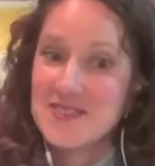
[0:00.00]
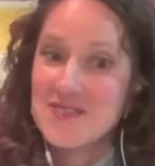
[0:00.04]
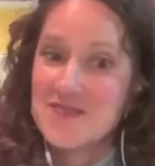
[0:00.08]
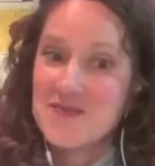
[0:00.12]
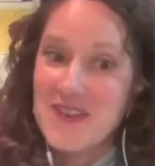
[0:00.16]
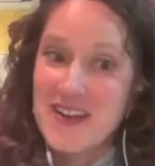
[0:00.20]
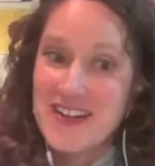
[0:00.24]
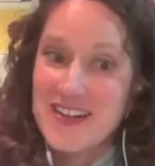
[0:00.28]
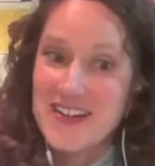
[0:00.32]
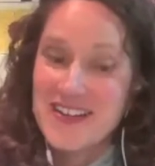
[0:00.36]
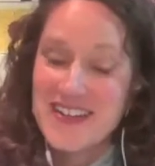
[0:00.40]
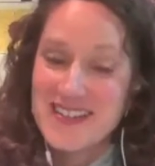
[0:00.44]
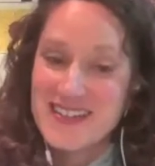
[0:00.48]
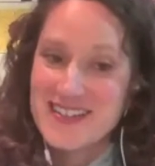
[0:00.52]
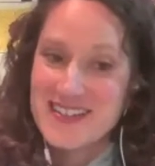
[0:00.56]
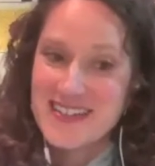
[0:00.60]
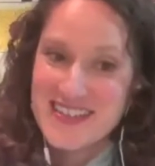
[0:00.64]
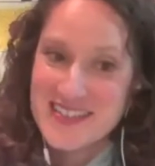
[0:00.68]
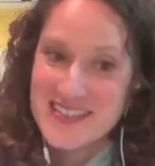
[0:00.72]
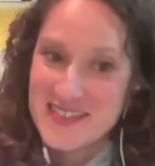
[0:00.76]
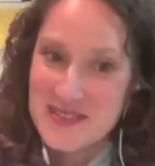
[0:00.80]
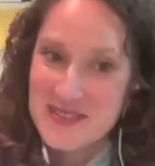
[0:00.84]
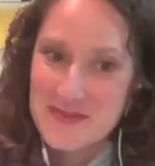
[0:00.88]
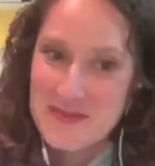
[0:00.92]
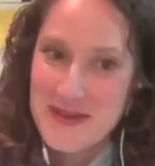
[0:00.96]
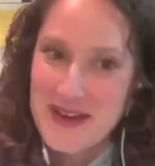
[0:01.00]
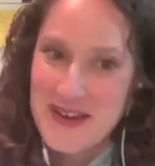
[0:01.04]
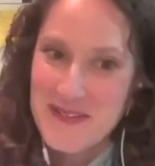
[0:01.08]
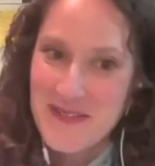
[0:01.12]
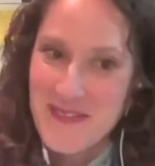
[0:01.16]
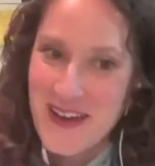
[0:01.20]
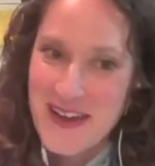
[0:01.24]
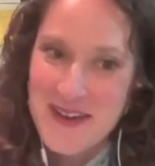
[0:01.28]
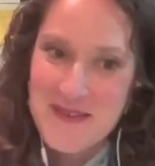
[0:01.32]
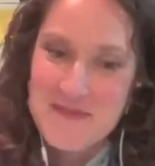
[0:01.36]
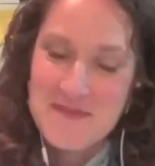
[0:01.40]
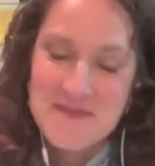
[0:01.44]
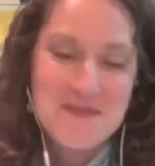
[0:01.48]
very excited about
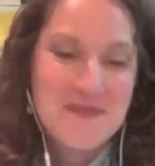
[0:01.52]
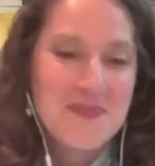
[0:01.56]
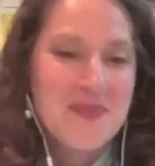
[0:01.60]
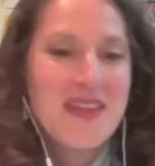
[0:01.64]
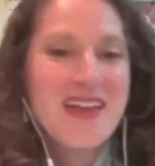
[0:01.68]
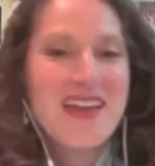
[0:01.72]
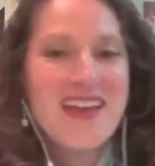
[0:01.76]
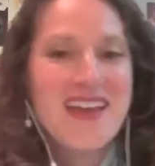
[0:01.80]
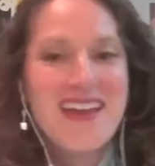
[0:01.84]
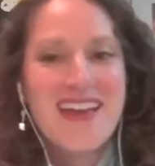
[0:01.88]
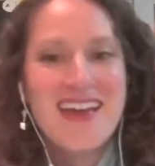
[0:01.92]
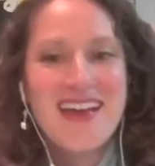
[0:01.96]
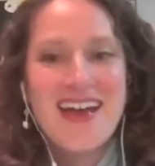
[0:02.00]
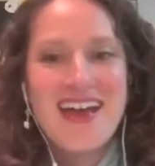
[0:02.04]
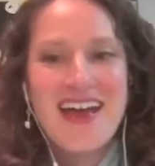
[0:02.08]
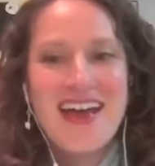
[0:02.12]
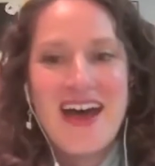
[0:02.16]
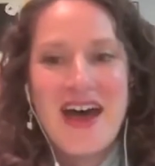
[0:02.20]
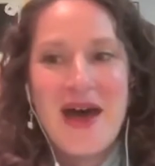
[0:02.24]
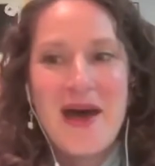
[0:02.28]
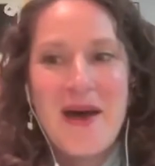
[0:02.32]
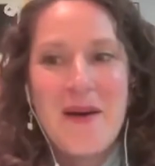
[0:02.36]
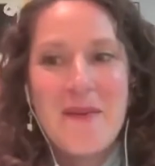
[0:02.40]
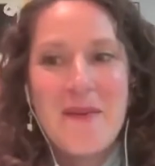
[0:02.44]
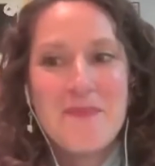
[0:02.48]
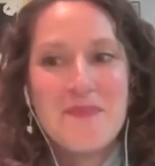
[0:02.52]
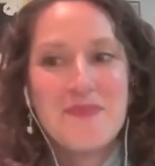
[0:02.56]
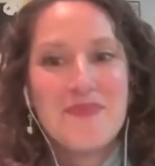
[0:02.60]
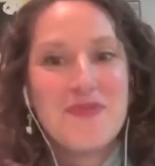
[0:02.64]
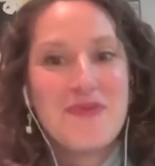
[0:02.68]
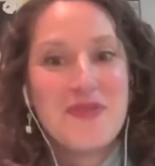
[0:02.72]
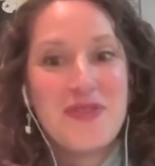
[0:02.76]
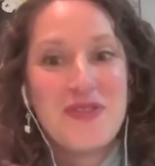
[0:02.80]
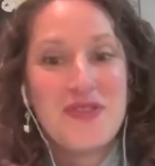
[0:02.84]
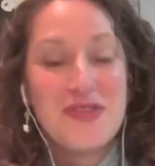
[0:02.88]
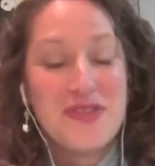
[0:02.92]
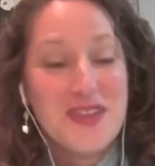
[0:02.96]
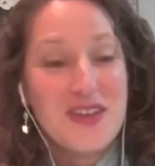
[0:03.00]
that.
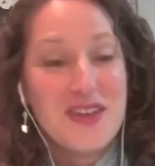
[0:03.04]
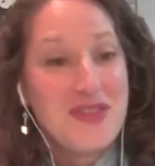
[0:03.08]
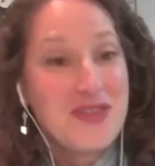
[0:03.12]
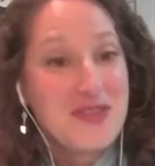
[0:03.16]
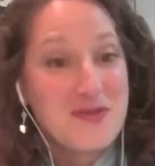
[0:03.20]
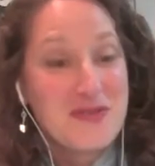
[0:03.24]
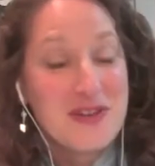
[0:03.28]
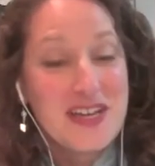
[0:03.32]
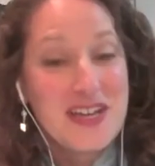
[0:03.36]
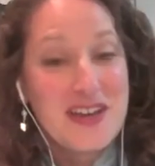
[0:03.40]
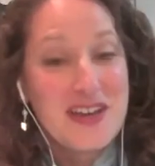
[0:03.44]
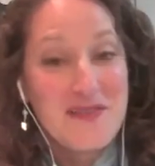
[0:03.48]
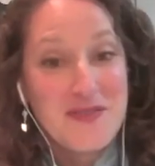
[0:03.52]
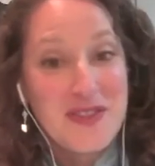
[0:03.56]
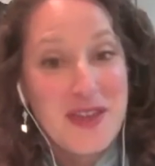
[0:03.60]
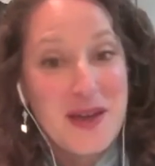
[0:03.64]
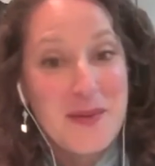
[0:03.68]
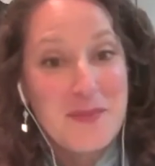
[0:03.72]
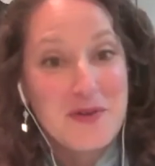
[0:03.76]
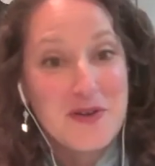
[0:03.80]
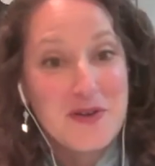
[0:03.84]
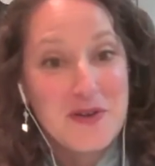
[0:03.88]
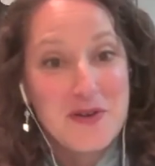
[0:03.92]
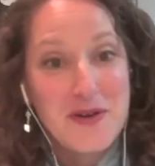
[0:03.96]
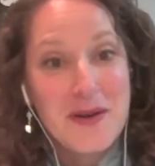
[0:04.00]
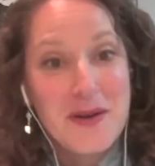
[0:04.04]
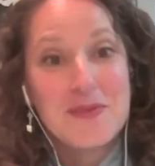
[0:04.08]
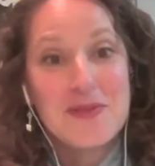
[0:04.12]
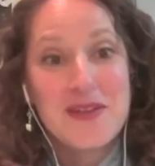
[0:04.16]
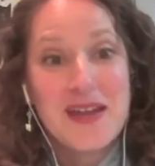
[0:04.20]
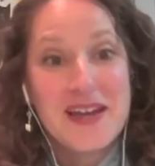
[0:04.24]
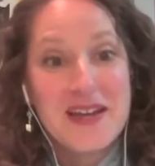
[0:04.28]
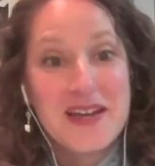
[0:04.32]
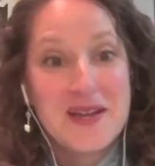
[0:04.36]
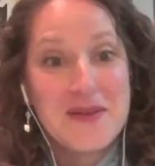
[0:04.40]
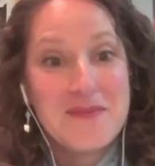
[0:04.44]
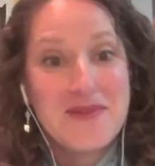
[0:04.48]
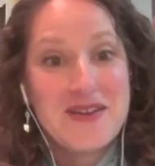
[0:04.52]
The 3 of them grew up
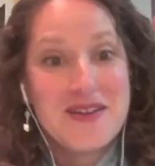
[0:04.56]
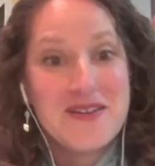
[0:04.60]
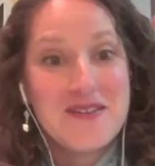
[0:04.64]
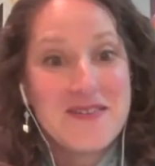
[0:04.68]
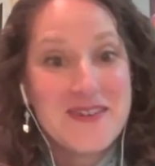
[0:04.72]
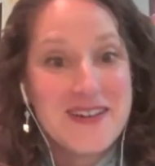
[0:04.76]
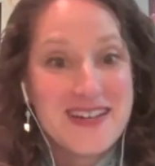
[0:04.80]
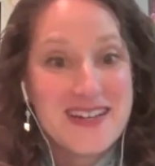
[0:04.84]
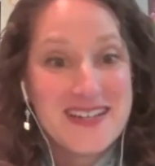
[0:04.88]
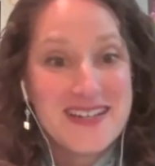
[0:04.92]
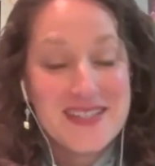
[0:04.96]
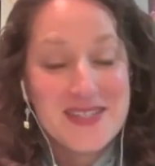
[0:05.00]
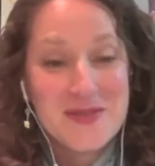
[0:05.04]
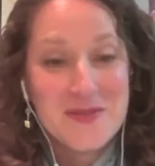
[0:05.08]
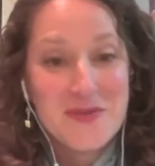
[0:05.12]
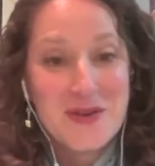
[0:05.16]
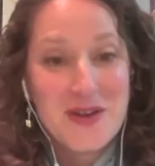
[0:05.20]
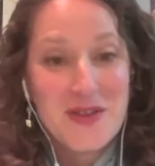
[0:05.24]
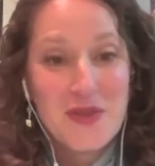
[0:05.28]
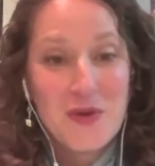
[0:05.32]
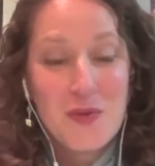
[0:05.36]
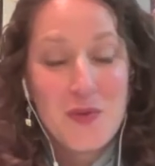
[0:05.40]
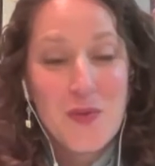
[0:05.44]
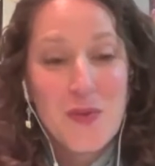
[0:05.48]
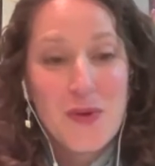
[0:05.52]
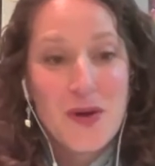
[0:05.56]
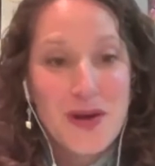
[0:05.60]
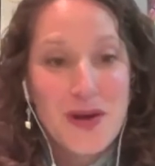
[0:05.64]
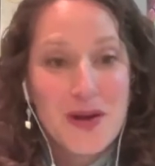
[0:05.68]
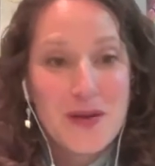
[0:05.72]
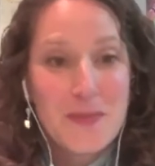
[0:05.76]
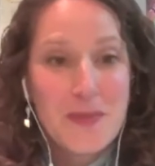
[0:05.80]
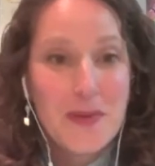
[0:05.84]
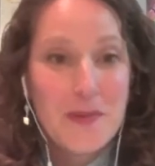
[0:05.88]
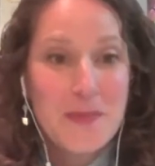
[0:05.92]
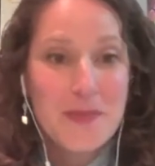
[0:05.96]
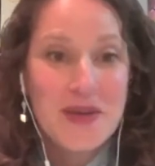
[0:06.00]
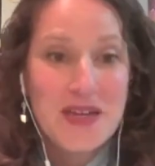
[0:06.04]
lighting menorahs with warm
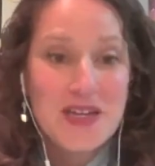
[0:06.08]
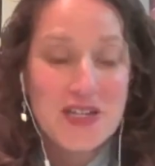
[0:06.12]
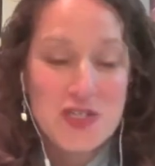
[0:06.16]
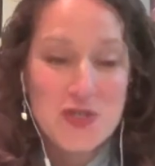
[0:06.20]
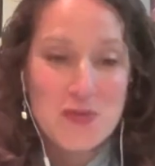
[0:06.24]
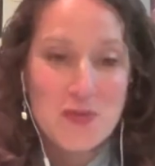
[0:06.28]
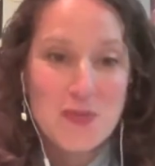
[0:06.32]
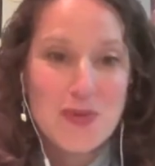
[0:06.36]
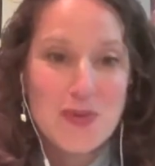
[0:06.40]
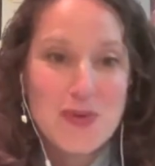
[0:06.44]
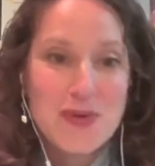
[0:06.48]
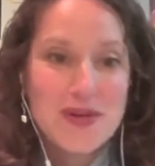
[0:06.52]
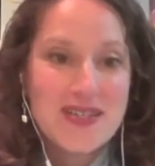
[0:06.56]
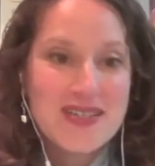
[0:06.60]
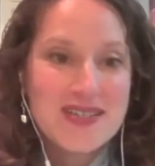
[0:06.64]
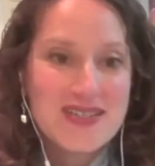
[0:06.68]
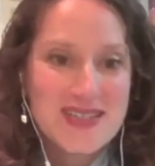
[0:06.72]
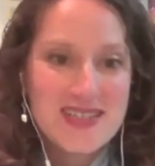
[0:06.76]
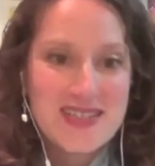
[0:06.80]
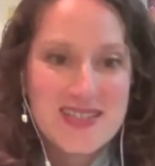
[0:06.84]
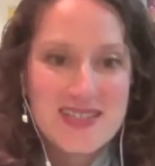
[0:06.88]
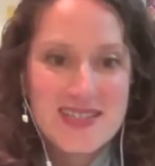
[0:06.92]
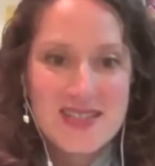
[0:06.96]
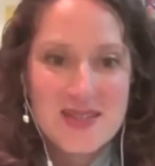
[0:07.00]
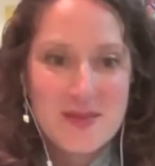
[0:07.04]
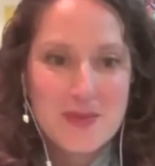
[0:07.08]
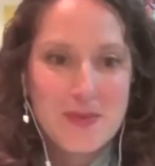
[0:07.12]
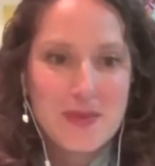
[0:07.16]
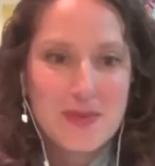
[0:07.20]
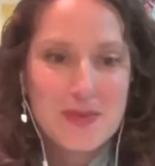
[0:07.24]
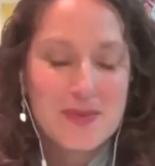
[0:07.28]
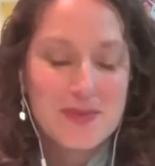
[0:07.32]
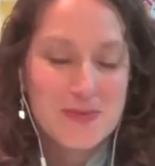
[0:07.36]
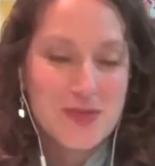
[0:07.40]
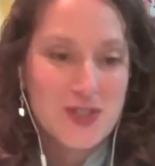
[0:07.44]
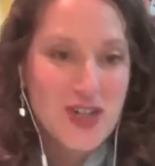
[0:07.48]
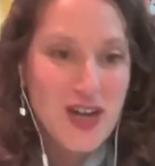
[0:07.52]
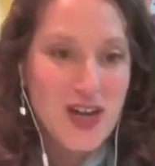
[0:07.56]
beach breezes,
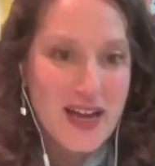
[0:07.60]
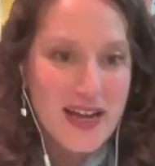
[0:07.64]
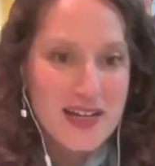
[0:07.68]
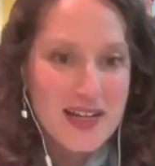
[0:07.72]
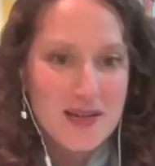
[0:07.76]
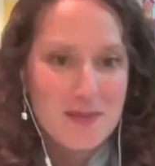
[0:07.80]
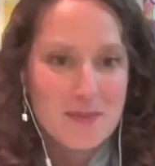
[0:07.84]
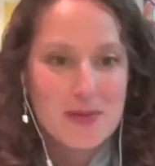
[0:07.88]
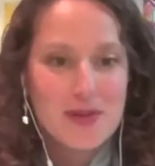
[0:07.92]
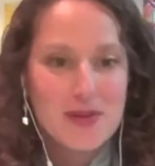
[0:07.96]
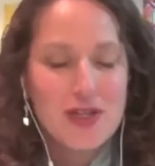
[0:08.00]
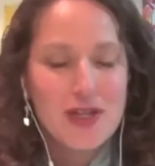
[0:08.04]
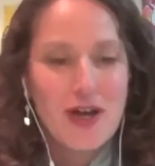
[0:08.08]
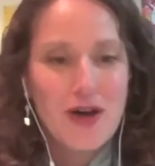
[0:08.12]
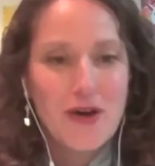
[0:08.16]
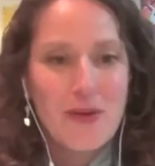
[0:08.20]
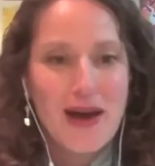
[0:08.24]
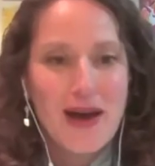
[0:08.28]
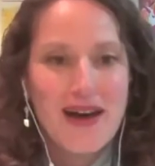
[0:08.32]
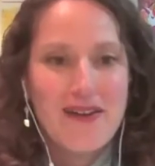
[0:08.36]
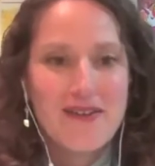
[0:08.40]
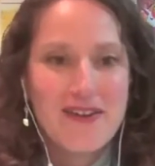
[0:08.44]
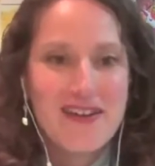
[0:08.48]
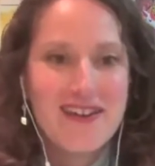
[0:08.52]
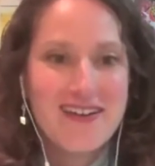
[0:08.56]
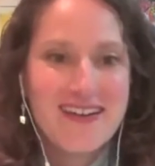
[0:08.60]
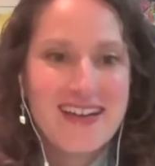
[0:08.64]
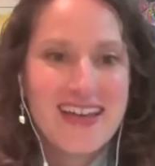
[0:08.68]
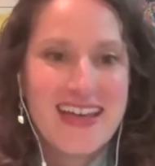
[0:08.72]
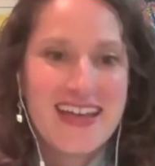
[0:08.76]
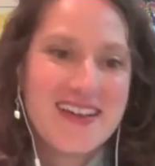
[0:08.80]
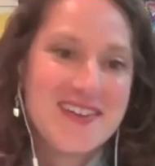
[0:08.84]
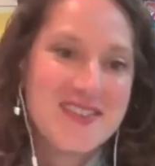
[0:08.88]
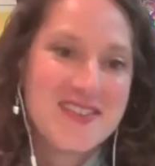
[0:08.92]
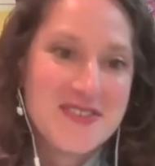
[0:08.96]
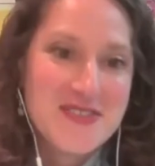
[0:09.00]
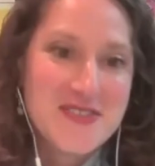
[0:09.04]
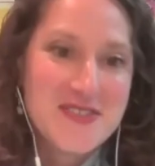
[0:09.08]
trying to blow out our
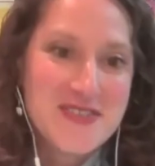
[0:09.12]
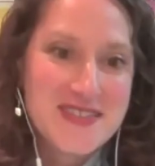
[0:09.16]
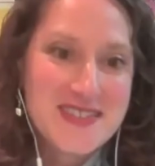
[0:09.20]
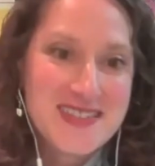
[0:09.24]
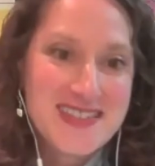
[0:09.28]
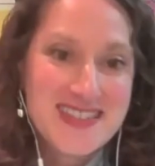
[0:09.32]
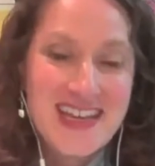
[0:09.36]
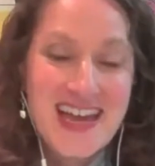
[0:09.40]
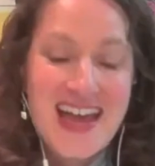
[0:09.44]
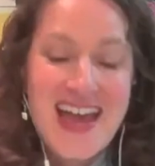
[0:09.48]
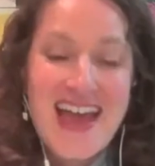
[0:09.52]
candles.